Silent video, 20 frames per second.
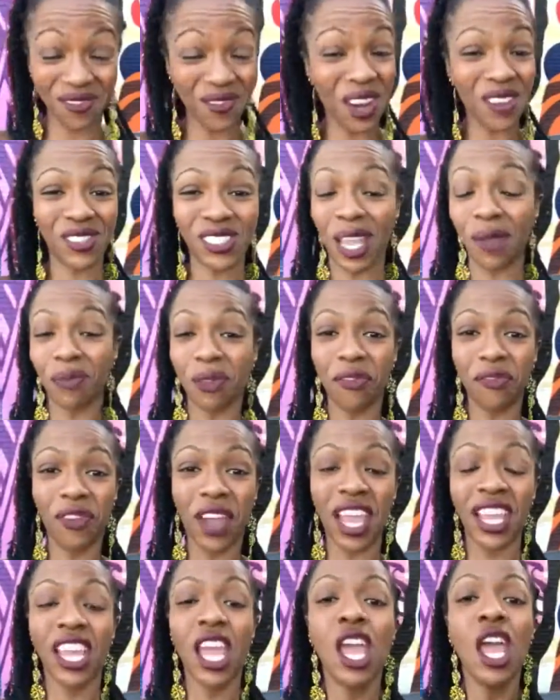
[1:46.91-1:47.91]
the ref stopped the
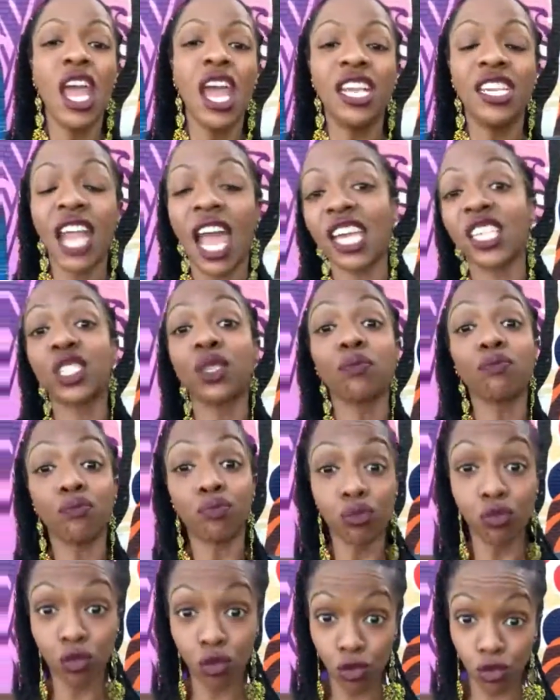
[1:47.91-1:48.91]
fight. Nice,
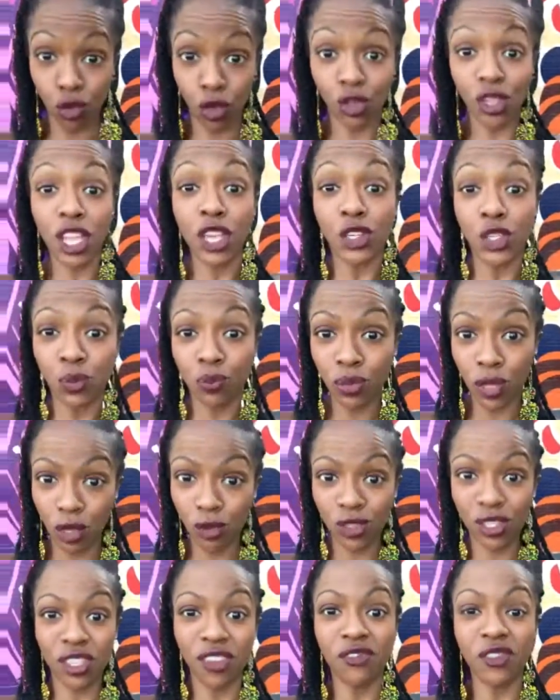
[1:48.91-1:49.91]
brutal,
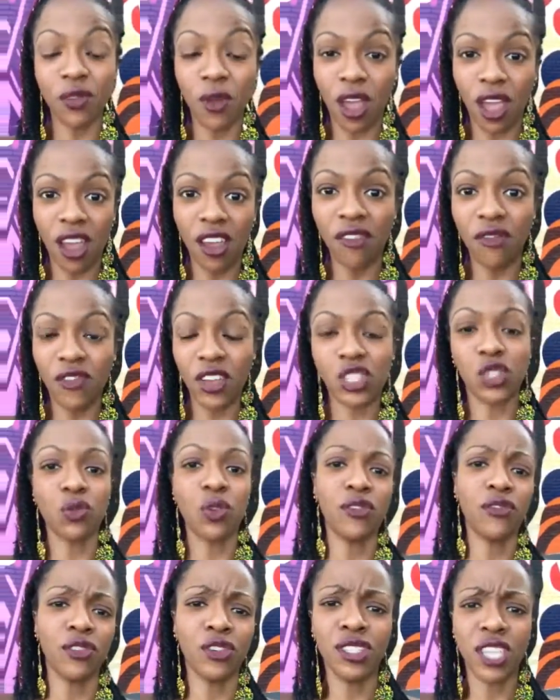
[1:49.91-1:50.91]
explosive uh,
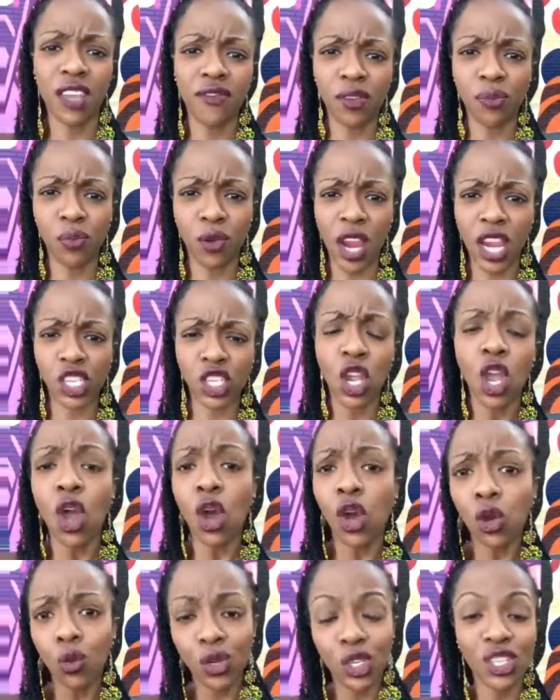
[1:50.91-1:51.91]
victory for David Branch.
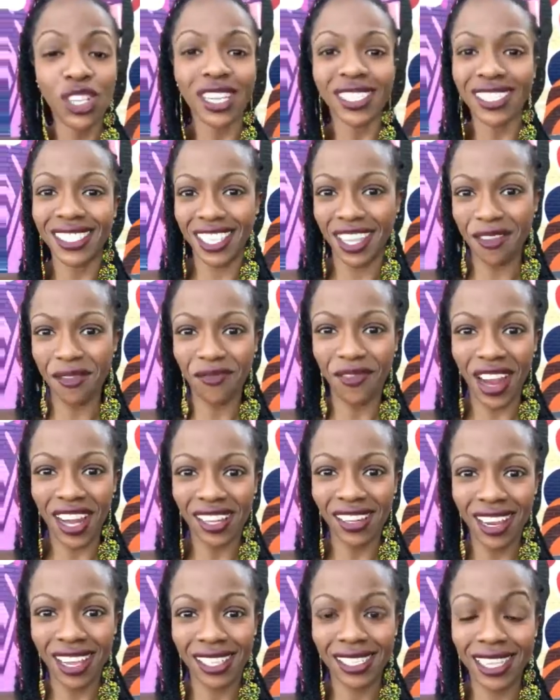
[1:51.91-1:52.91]
Who would you like to see him
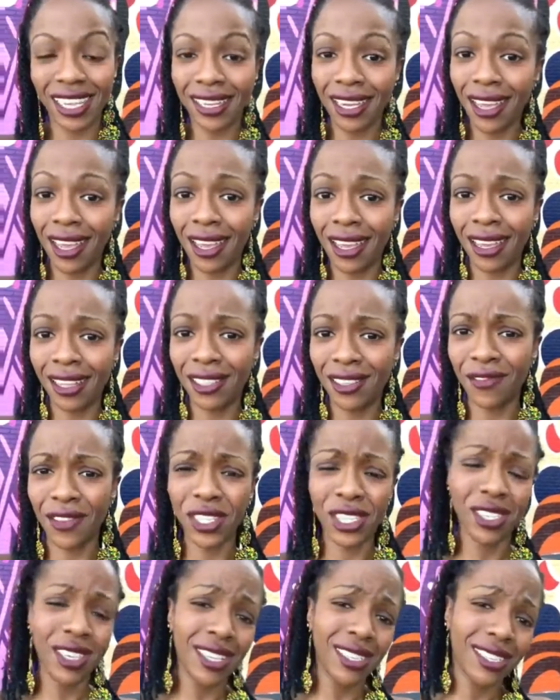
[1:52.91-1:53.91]
fight next in a
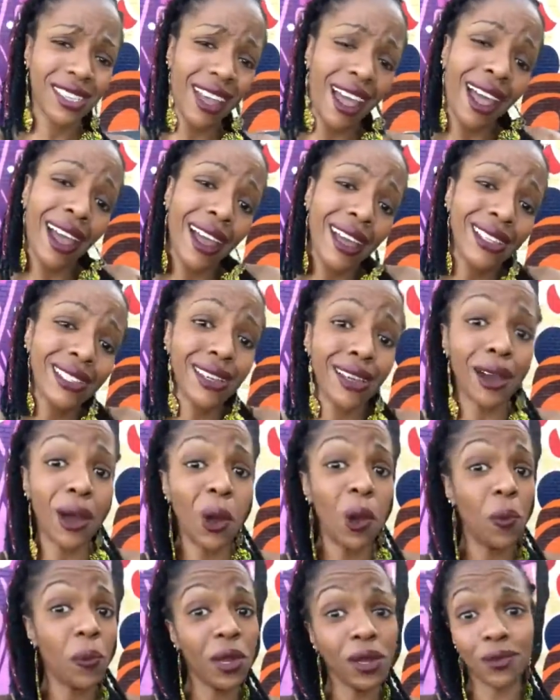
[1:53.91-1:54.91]
division that's kind of
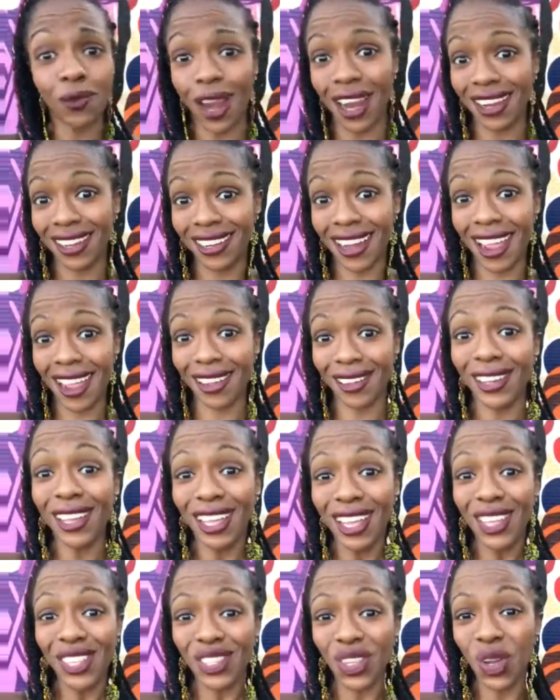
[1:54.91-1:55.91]
open right now?
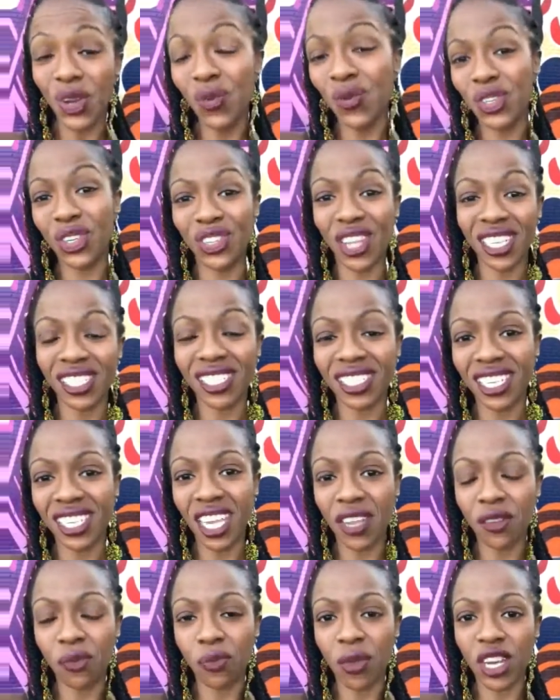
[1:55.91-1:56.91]
So who would you like to see
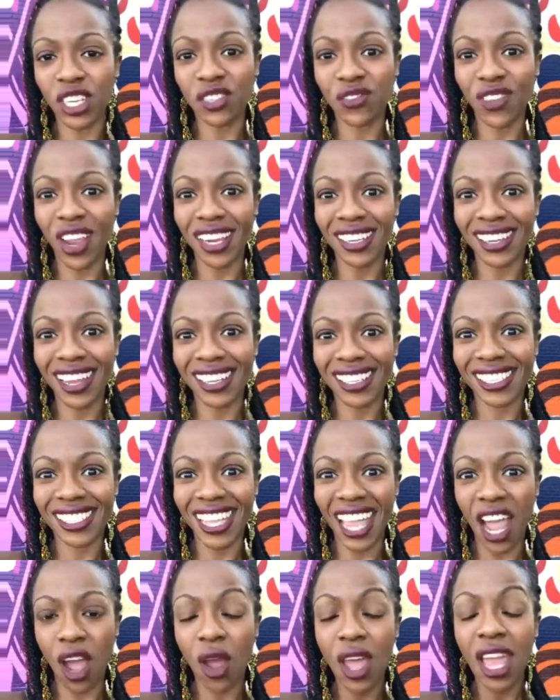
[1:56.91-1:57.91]
David Branch fight
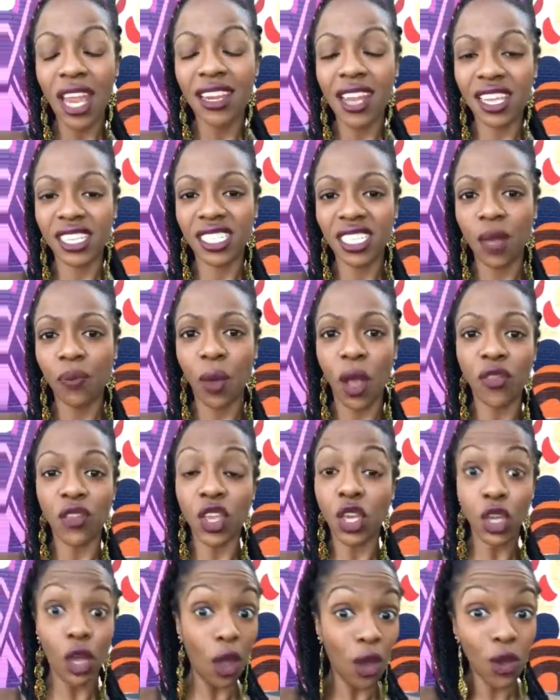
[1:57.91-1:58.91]
next? Now, next up on
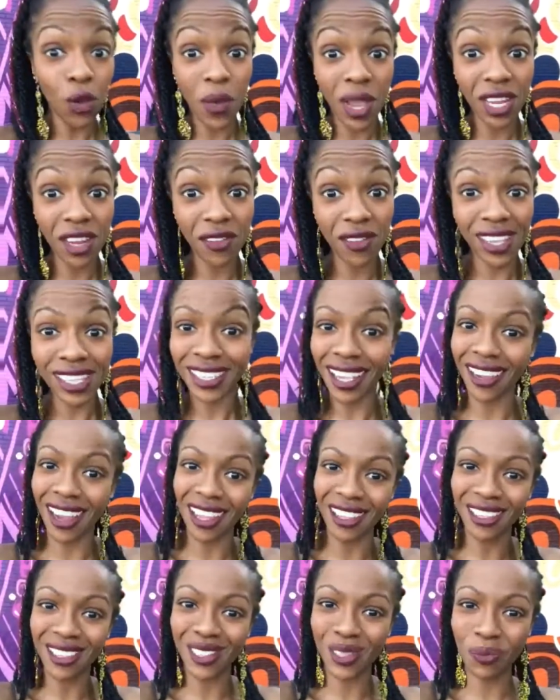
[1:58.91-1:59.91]
the co-main events, I
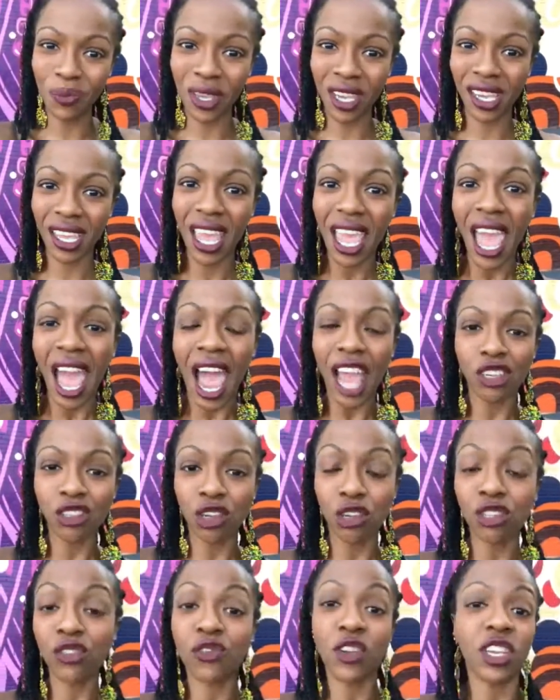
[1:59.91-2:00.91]
got this pick. I
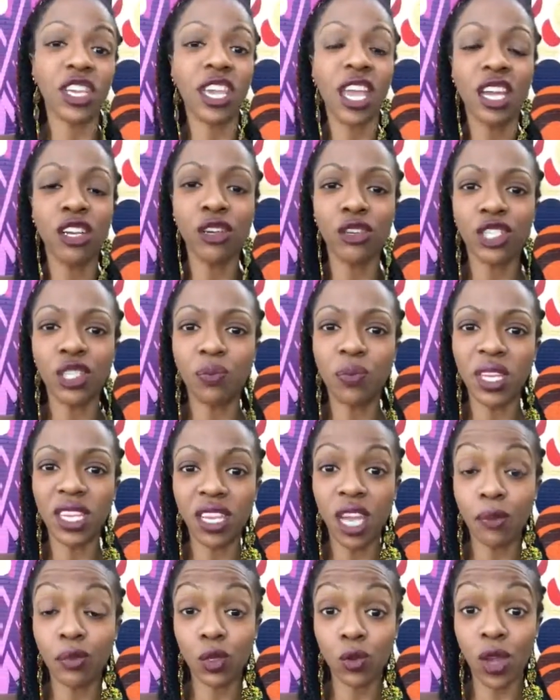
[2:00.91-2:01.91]
chose Frankie Edgar to
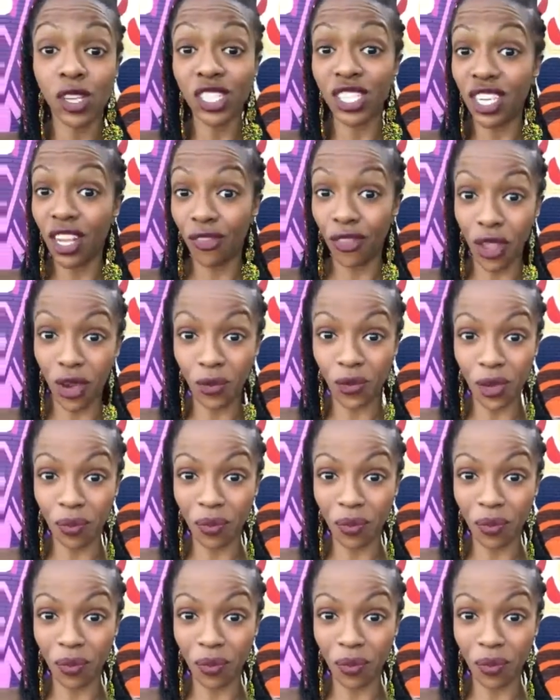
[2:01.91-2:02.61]
beat Cub Swanson in their